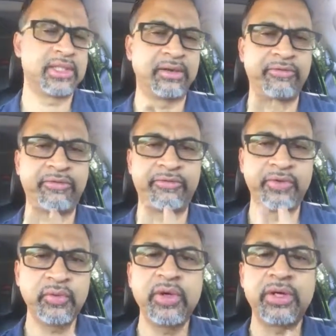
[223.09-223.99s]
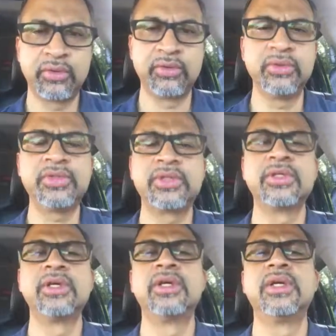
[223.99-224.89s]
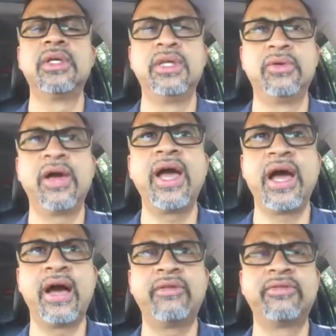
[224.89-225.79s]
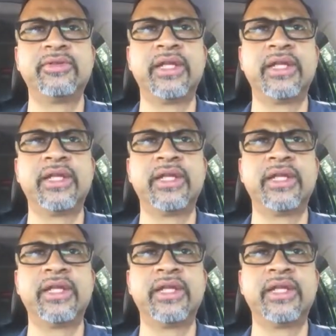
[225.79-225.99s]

The fewer rules you have,